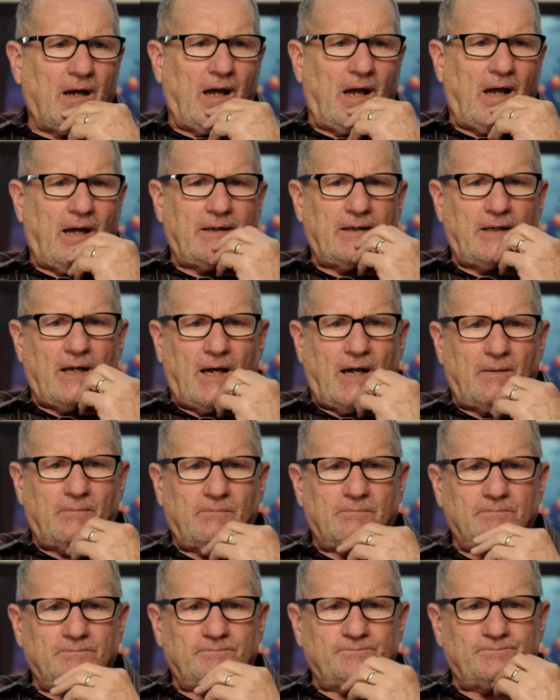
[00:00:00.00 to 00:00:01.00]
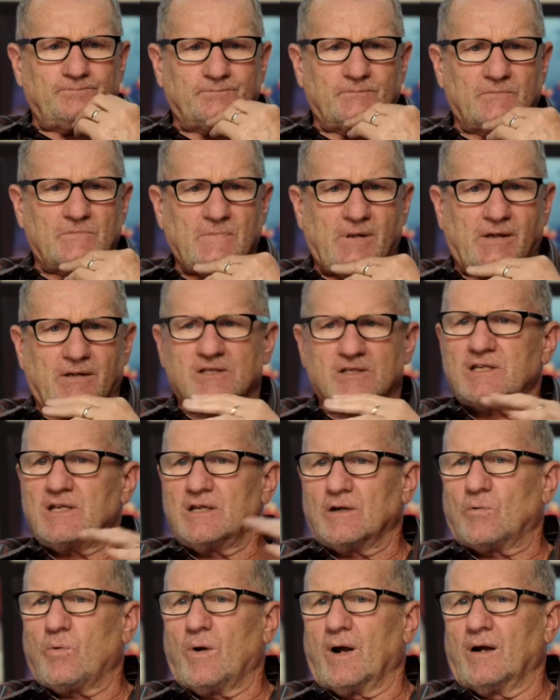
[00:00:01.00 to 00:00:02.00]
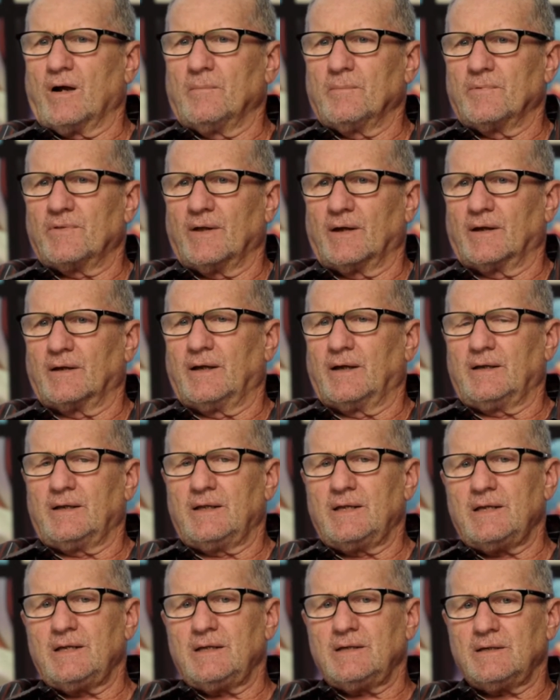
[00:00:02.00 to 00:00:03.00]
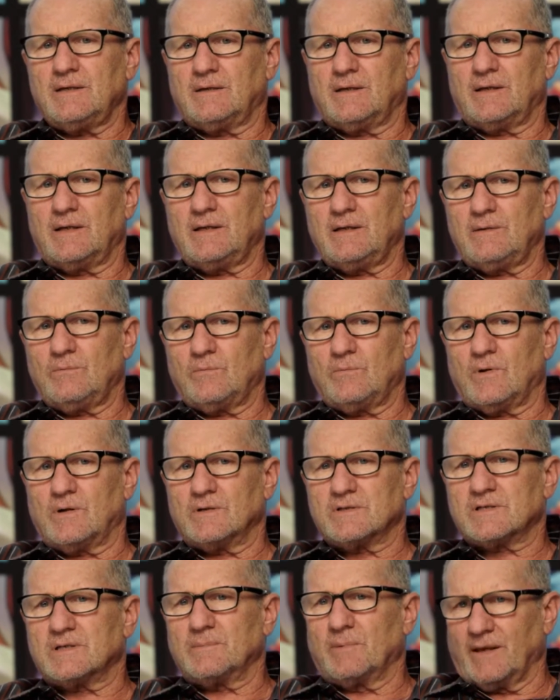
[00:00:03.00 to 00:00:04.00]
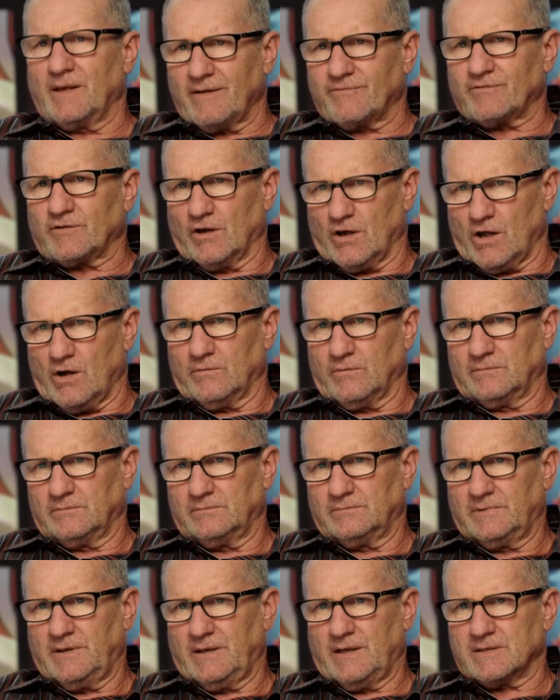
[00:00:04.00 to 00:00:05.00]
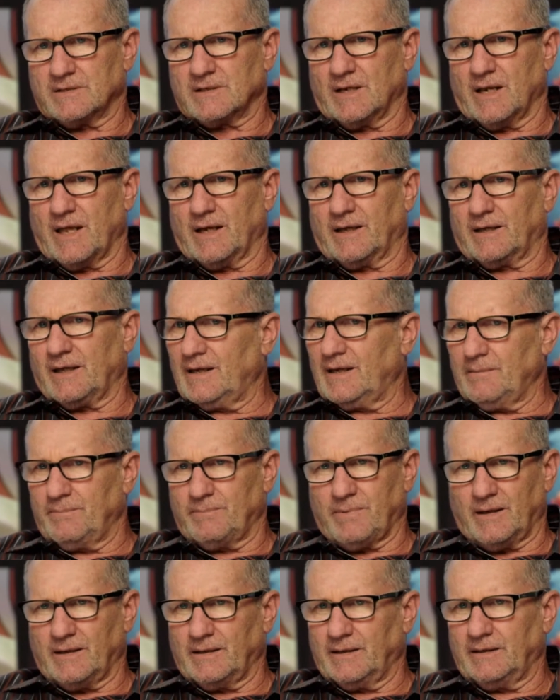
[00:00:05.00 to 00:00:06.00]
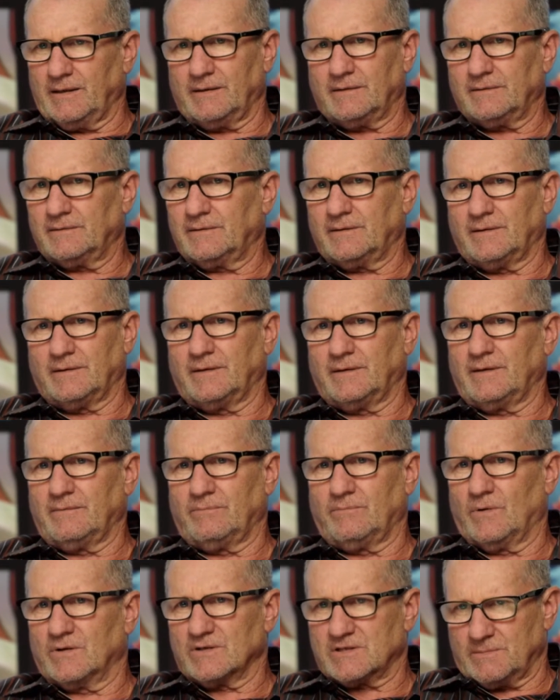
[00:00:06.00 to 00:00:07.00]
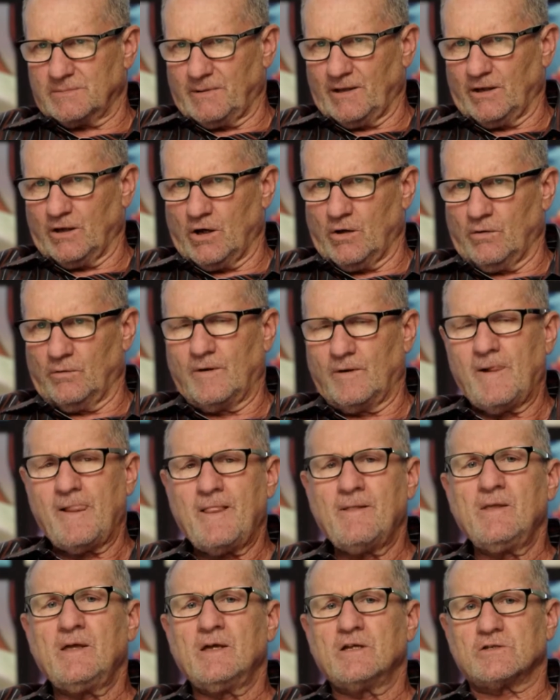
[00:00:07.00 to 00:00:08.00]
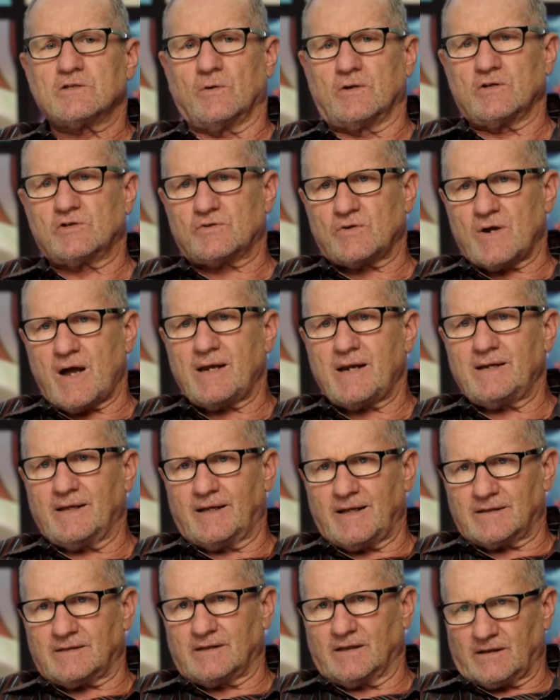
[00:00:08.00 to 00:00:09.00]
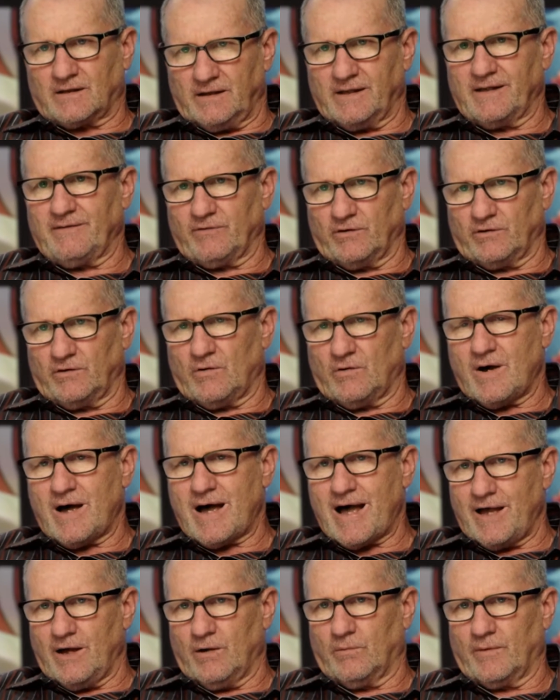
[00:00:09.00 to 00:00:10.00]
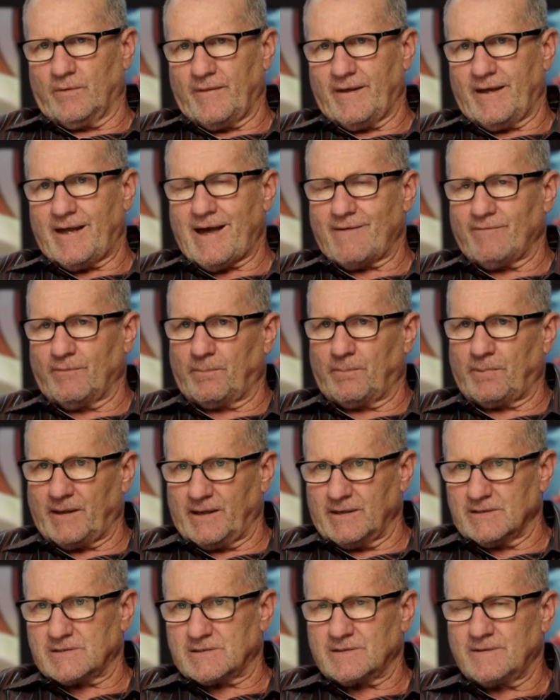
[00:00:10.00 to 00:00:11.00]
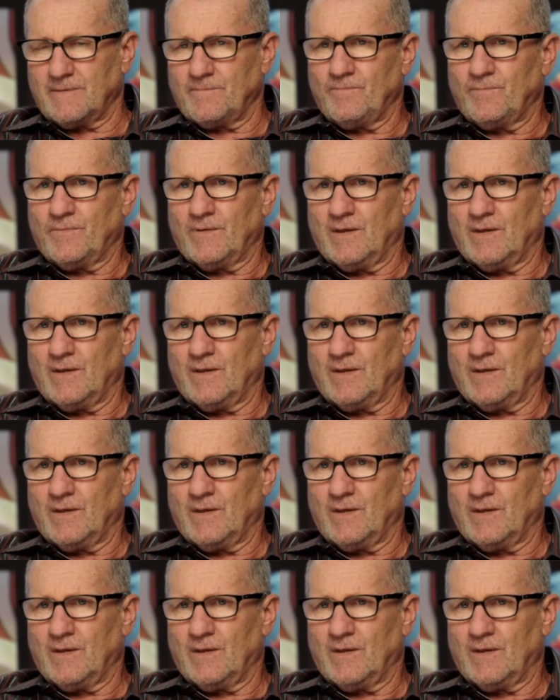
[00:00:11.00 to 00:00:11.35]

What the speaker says: And like sea aquarium thing. And he wants to be left alone. He doesn't like anybody and he wants to be alone. So he's trying to get to Cleveland, Ohio, where they have a place